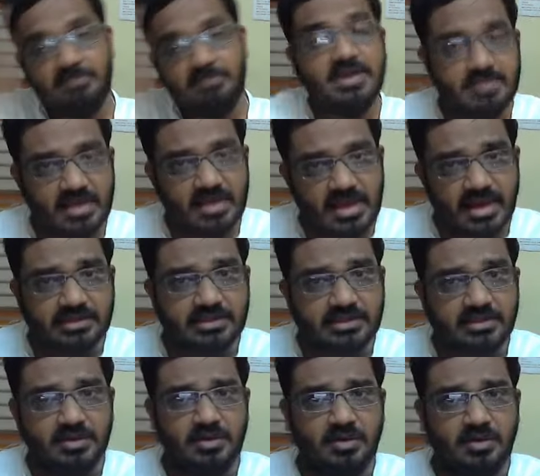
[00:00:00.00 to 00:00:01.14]
somebody may ask
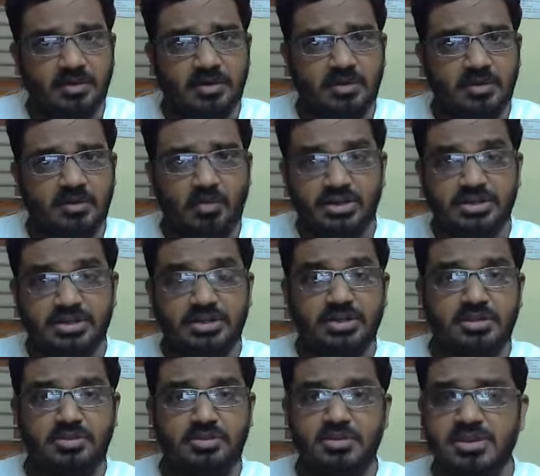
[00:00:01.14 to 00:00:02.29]
what
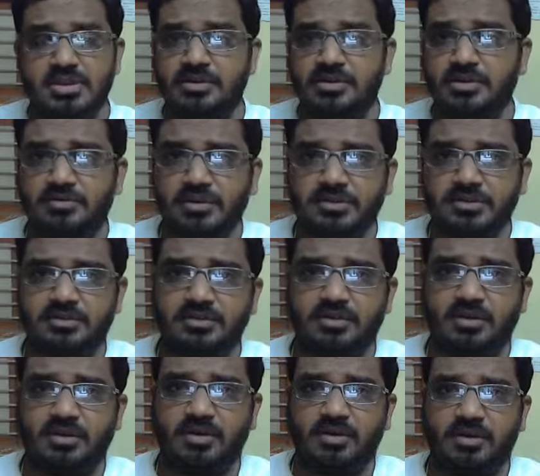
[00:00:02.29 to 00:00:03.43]
social networks
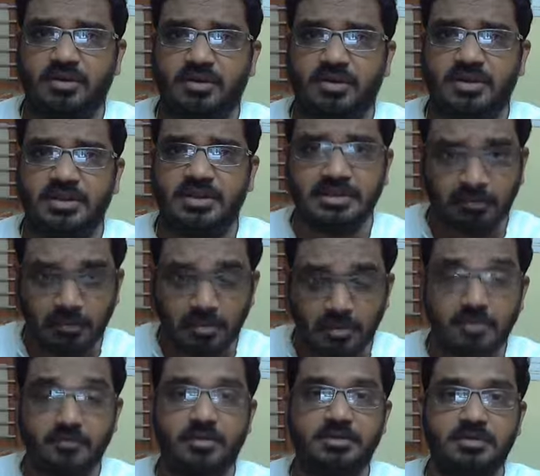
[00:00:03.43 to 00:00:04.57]
it's a
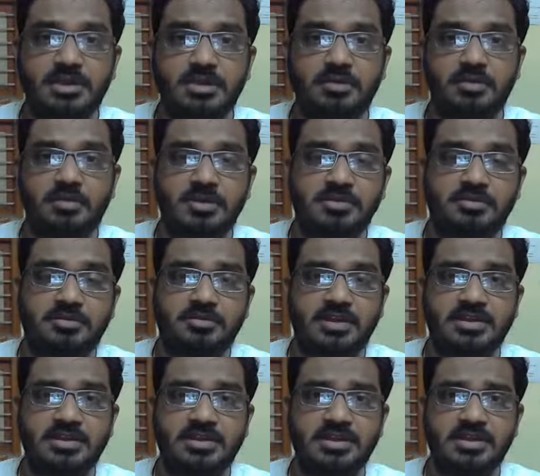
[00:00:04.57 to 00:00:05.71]
boon for the human
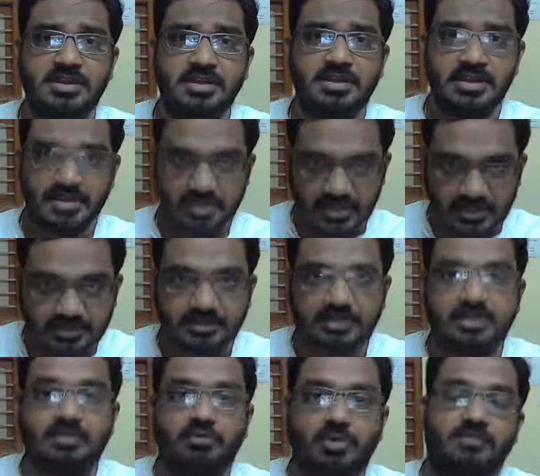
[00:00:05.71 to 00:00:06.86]
society? Yes,
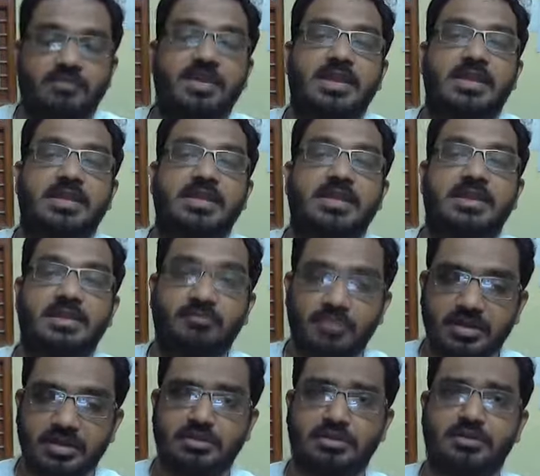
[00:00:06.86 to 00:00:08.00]
in one way, if
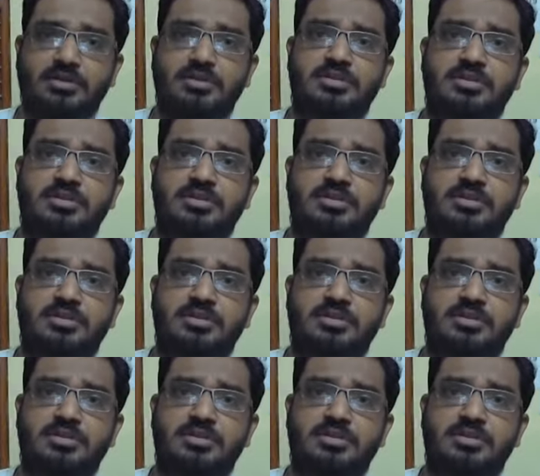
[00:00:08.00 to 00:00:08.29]
it is